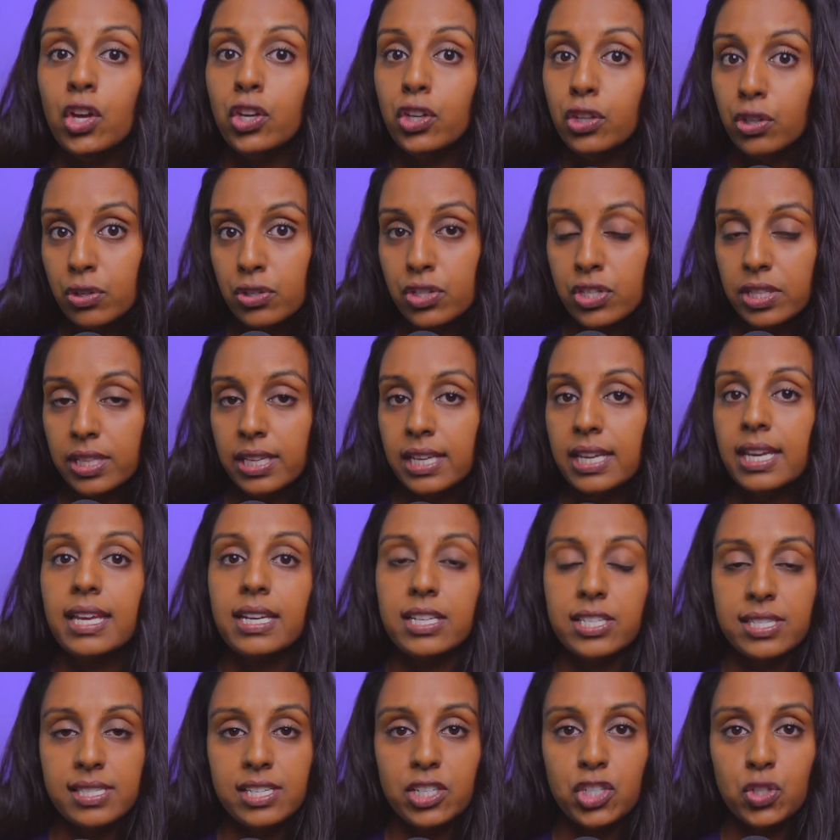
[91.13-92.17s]
Usually in a
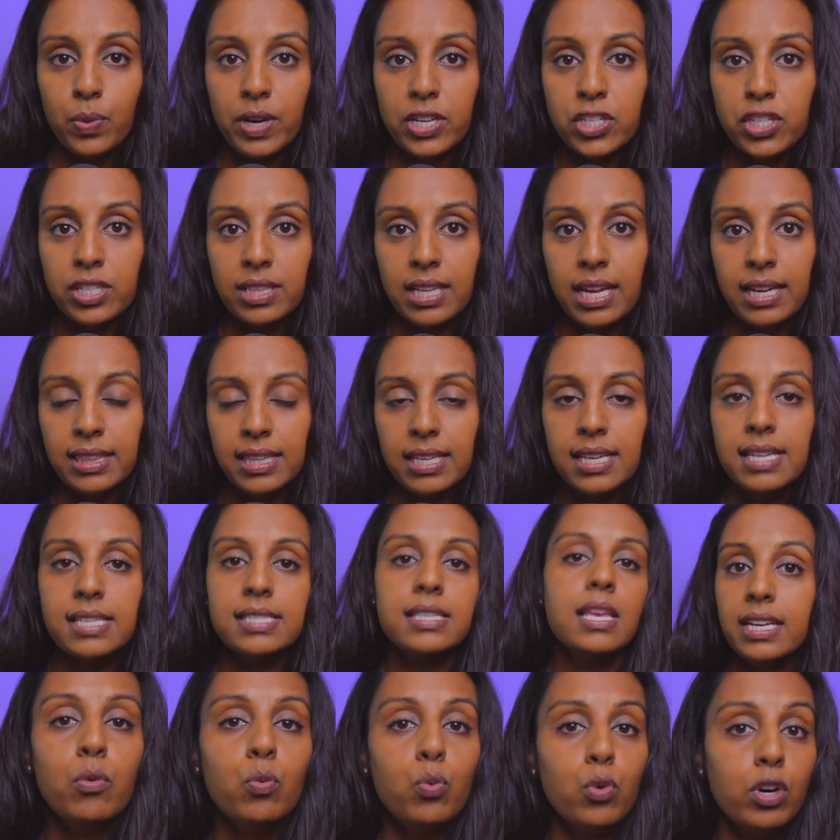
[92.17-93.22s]
situation like this,
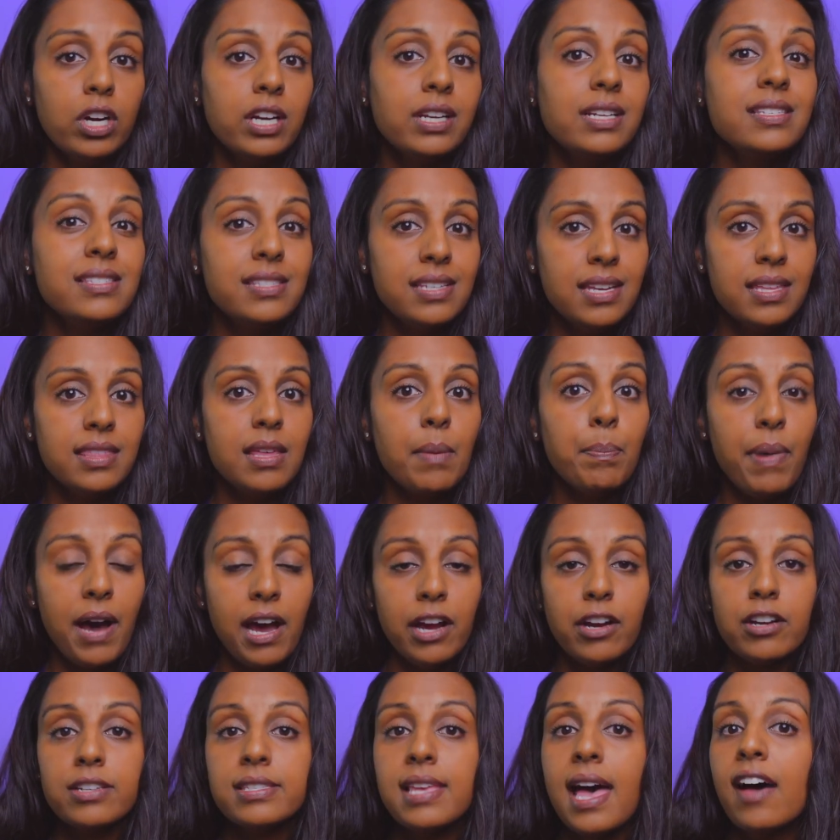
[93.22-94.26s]
we're going to see that
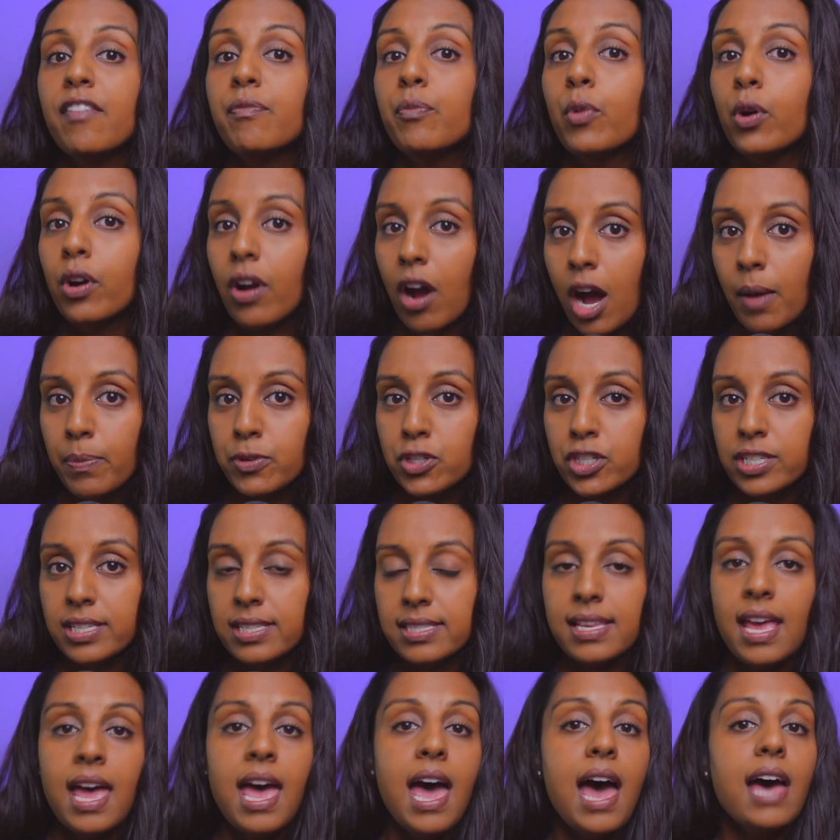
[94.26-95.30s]
buyers have more options
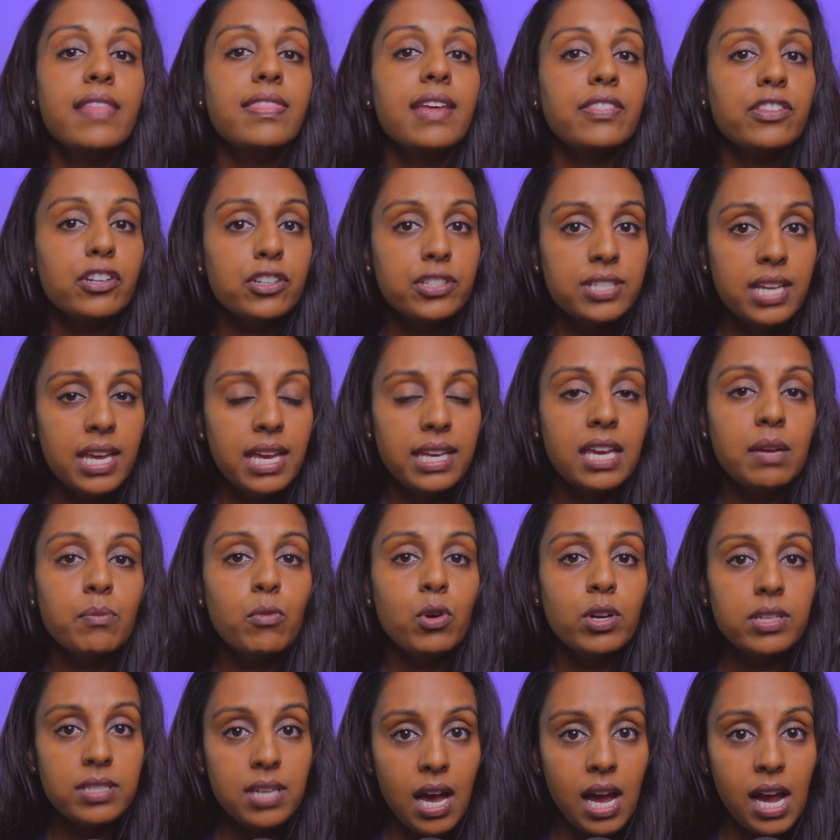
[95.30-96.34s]
and that they're taking
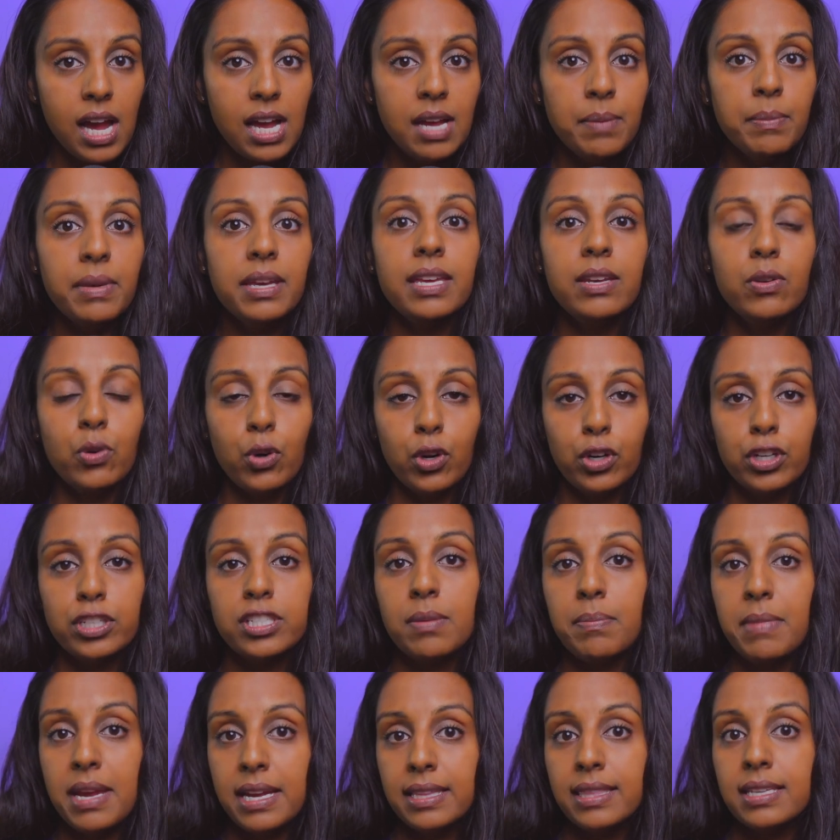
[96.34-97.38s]
more time in order to
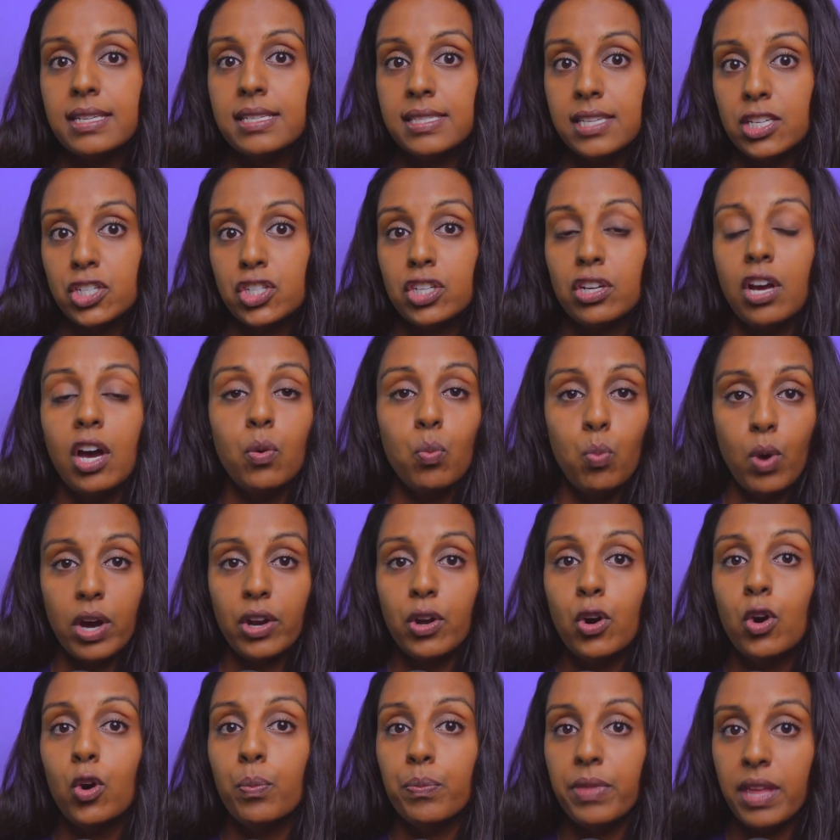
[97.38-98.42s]
make the decision on what
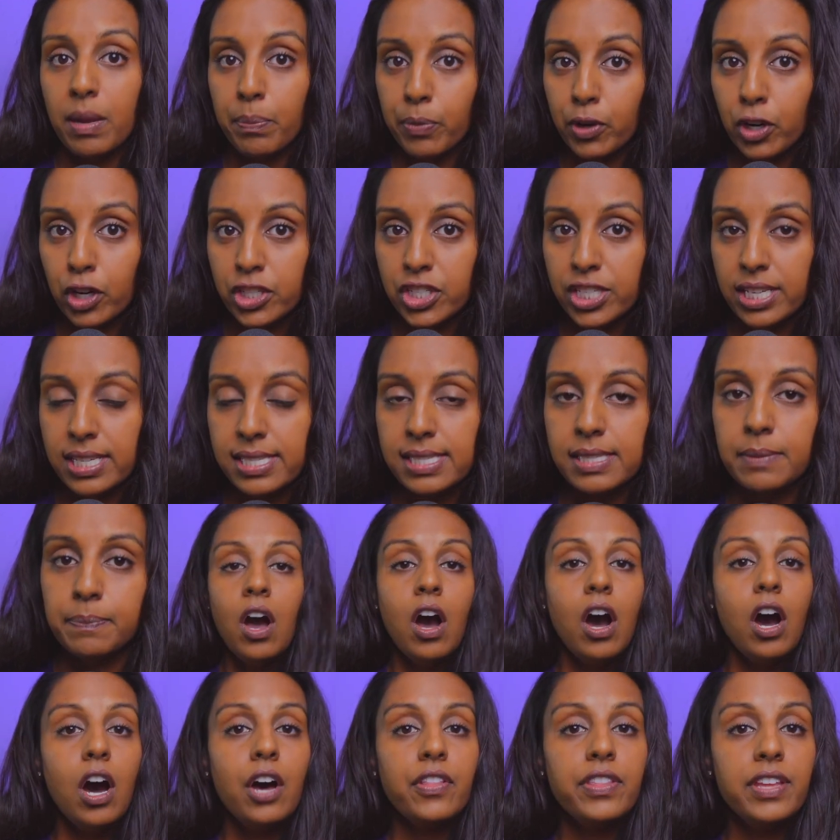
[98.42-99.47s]
home they purchase.
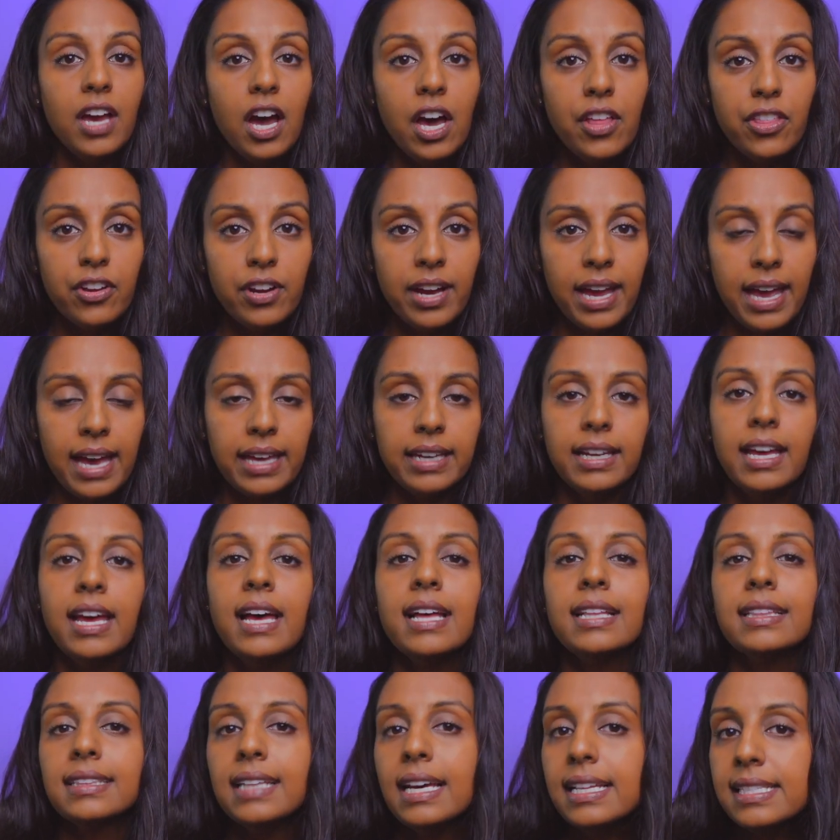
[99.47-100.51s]
On the other hand,
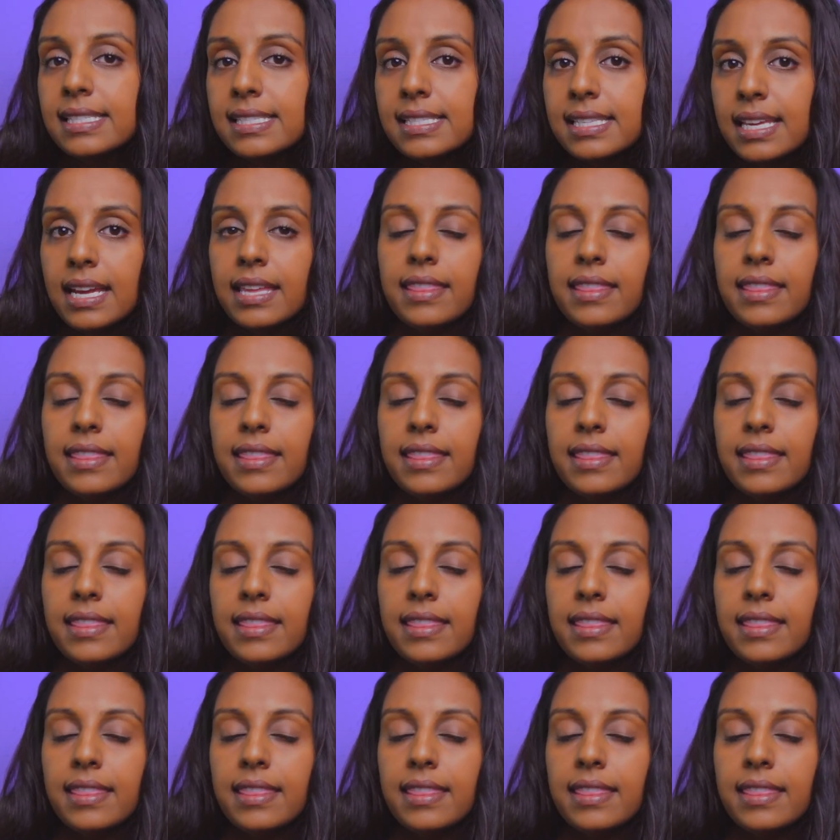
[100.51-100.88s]
let's say